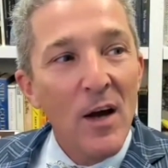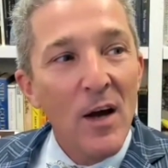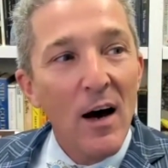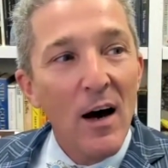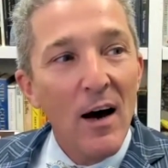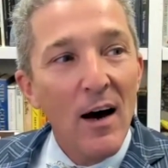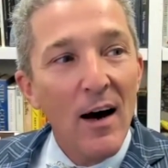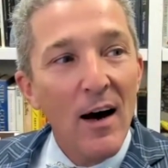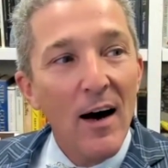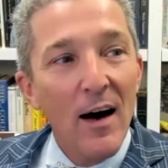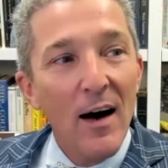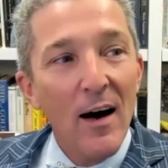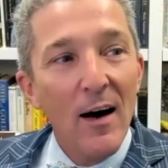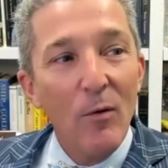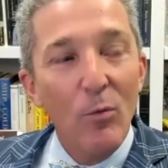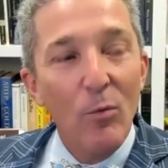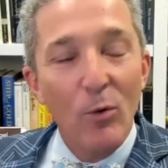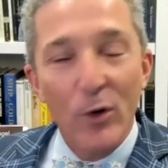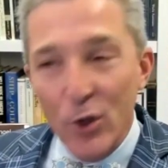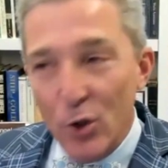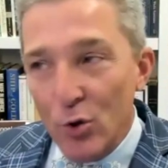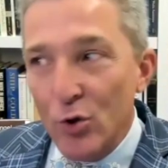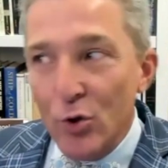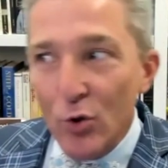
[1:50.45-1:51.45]

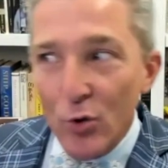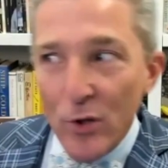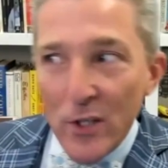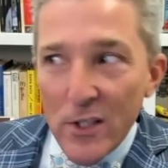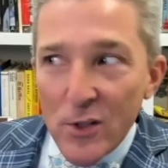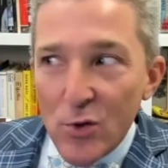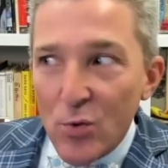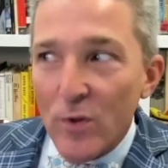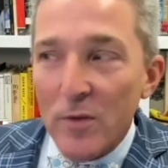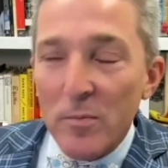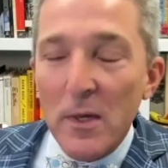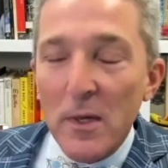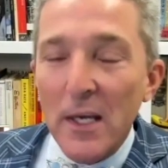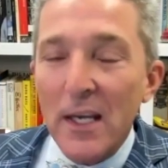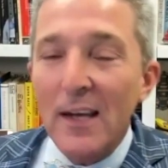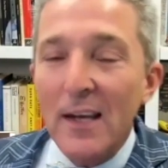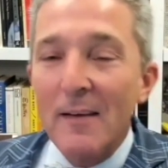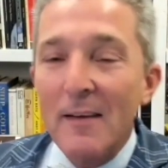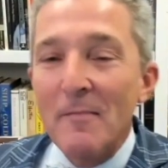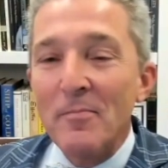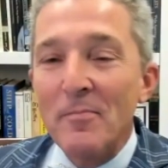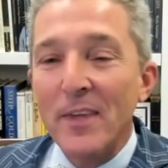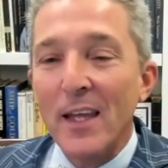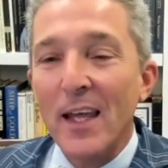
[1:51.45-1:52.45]
Would you do this with me?
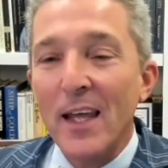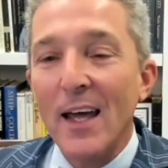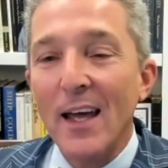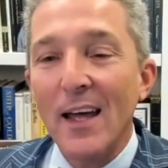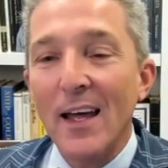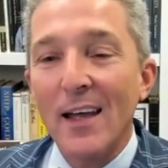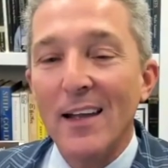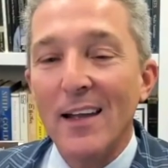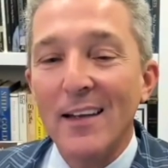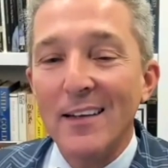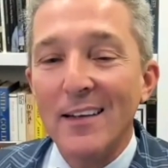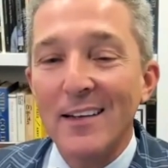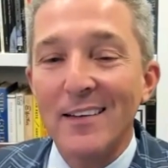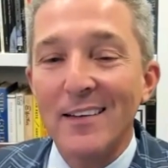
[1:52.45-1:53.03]
And